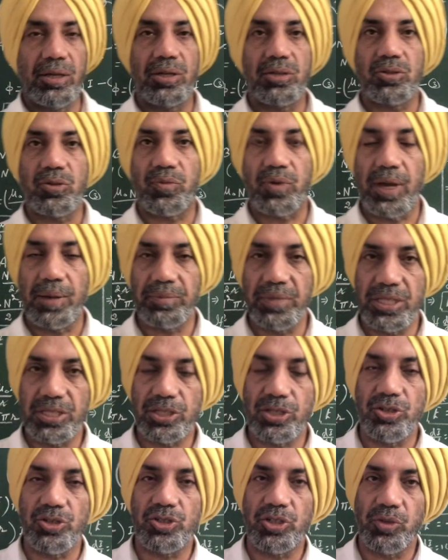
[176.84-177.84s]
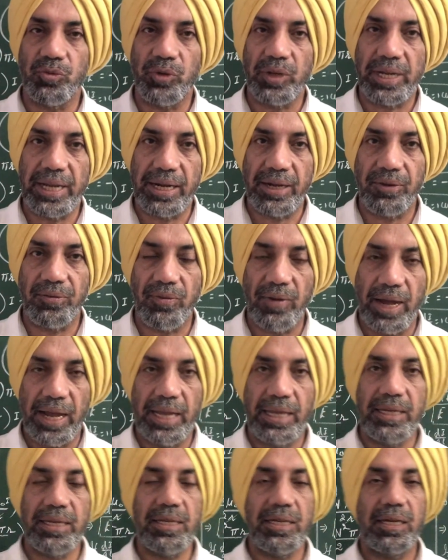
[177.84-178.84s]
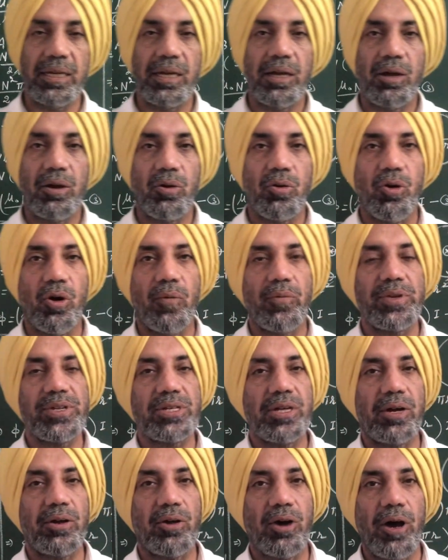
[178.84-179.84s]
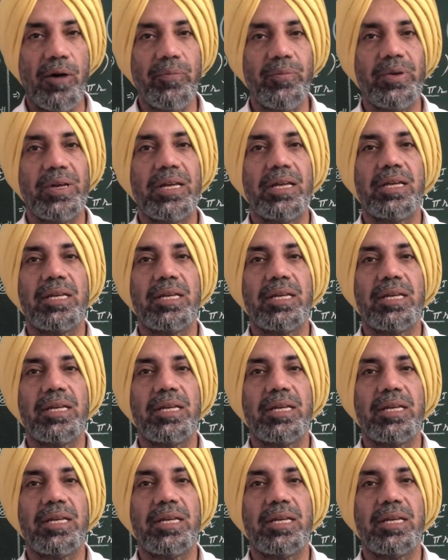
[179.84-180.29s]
So from this equation we can define coefficient of